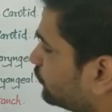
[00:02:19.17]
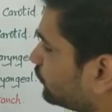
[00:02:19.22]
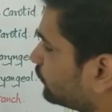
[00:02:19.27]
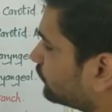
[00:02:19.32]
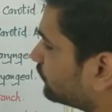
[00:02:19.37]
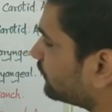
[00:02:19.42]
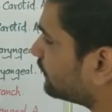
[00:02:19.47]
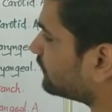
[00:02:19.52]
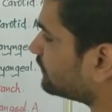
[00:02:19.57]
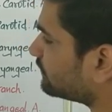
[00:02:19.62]
to
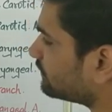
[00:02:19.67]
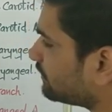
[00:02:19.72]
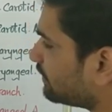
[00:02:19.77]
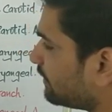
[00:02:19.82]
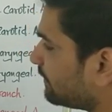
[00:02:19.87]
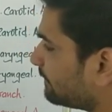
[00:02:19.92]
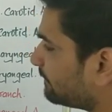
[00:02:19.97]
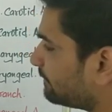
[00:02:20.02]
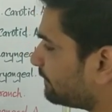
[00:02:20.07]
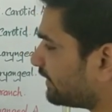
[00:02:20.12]
run
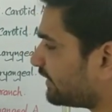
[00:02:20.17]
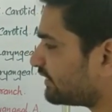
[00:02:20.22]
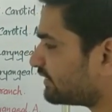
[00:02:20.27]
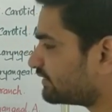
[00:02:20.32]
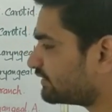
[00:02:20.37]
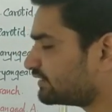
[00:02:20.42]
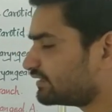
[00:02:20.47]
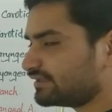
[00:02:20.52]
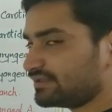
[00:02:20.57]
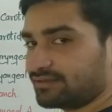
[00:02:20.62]

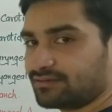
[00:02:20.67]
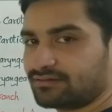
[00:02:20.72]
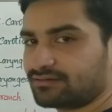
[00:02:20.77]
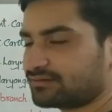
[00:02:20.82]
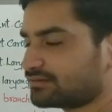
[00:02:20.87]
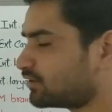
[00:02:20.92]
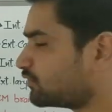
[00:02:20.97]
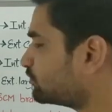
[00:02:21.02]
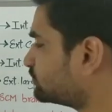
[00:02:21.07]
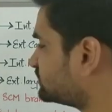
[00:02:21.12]
parallelly.
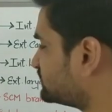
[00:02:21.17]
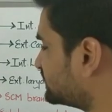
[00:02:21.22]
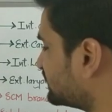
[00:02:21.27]
Now